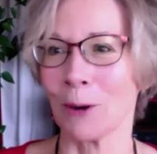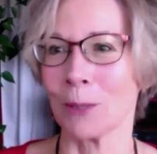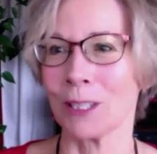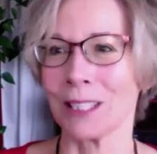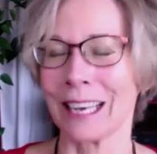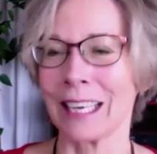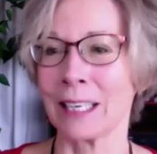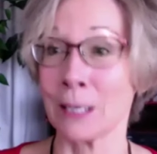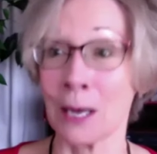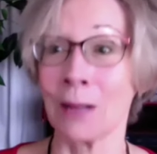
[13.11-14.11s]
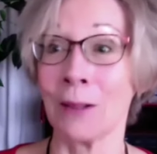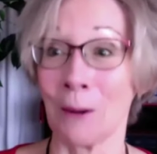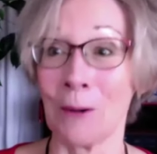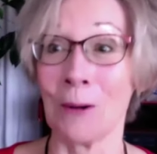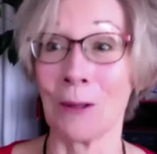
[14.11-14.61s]
which is like done the
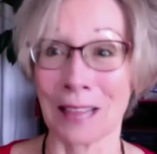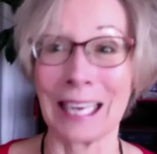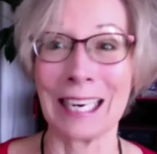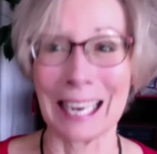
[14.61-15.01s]
whole thing